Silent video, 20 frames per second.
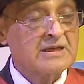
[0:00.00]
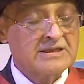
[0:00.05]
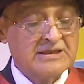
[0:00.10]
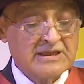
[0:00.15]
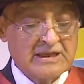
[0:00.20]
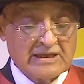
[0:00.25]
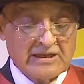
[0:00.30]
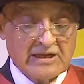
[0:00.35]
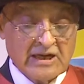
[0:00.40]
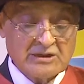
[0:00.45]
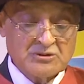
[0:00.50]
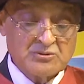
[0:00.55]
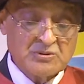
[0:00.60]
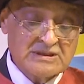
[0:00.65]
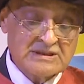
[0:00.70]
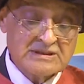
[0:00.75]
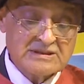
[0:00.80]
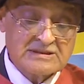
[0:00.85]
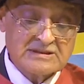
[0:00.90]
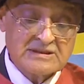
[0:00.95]
Dear
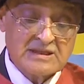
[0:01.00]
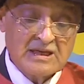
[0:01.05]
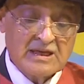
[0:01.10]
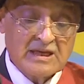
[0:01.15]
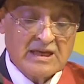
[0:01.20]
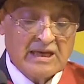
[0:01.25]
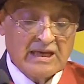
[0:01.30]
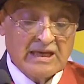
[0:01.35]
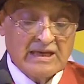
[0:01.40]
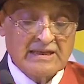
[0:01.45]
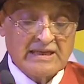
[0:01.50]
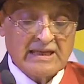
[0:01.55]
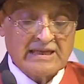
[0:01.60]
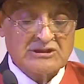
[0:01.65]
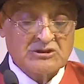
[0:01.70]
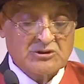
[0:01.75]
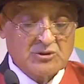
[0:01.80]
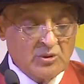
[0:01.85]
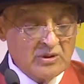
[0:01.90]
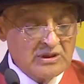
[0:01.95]
graduates, in
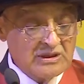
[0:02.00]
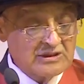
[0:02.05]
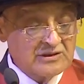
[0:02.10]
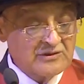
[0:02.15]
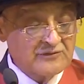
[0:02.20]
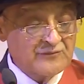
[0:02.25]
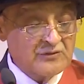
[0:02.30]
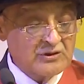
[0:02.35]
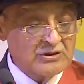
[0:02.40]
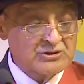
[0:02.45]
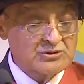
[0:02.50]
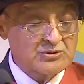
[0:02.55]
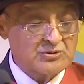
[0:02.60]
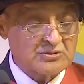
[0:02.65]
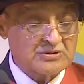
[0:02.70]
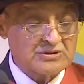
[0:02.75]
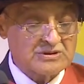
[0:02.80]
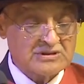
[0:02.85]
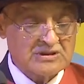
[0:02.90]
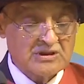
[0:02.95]
extolling the
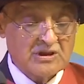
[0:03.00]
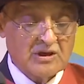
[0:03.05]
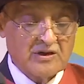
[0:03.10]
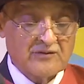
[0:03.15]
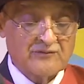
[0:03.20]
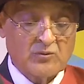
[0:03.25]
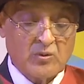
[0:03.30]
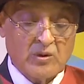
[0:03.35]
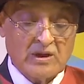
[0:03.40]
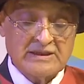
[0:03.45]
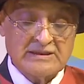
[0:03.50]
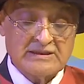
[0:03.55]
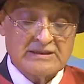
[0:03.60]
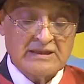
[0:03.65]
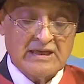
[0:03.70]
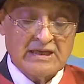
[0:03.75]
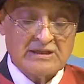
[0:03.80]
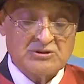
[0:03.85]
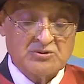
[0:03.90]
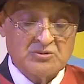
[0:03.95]
virtues of
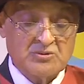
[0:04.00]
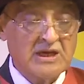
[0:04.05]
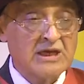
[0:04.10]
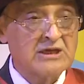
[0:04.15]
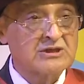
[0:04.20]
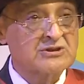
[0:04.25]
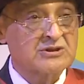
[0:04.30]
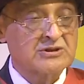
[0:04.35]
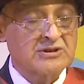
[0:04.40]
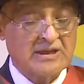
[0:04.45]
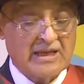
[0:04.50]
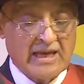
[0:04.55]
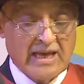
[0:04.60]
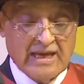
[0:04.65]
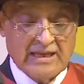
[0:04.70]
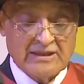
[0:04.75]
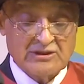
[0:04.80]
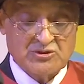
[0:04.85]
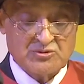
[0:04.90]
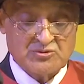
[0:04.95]
quality education
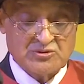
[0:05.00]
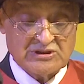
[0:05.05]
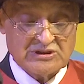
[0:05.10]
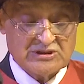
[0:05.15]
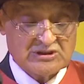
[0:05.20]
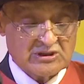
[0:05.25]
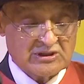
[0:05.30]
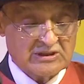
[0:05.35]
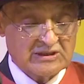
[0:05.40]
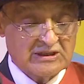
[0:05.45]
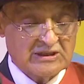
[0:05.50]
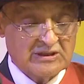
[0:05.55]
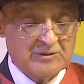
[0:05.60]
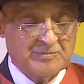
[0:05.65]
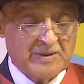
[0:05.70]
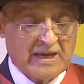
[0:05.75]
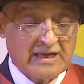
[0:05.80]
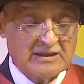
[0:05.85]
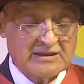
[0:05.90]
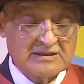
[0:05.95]
and judicial
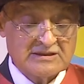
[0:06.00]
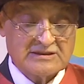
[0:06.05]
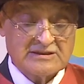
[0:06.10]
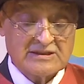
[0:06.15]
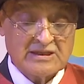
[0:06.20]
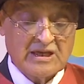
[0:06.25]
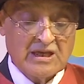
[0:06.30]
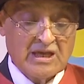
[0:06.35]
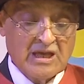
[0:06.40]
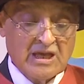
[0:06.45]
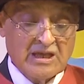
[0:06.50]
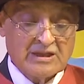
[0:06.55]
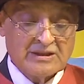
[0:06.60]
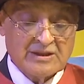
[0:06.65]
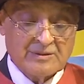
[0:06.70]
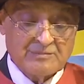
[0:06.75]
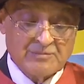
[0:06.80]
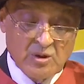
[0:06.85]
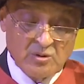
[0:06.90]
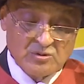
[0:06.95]
independence,
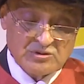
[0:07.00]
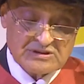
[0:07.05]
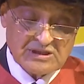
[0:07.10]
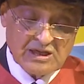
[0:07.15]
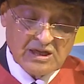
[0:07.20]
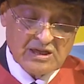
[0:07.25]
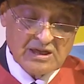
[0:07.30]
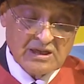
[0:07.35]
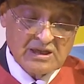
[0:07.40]
the most